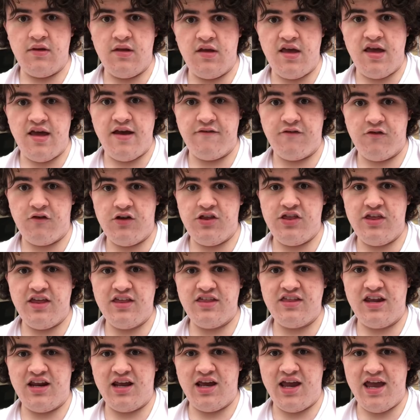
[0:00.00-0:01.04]
everything
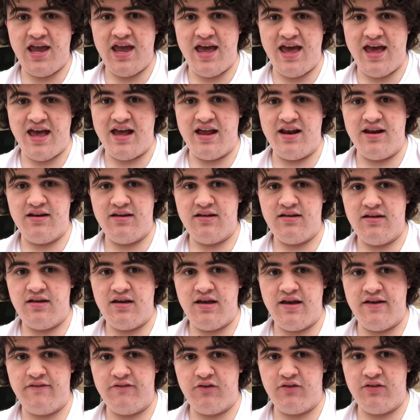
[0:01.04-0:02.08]
that I had
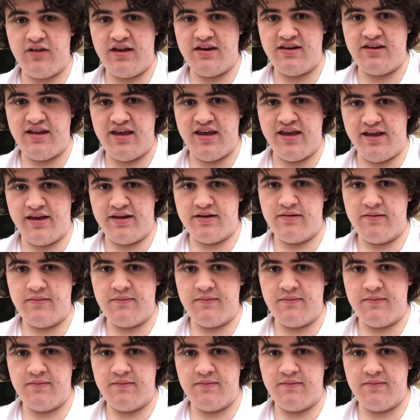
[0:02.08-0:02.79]
after that day,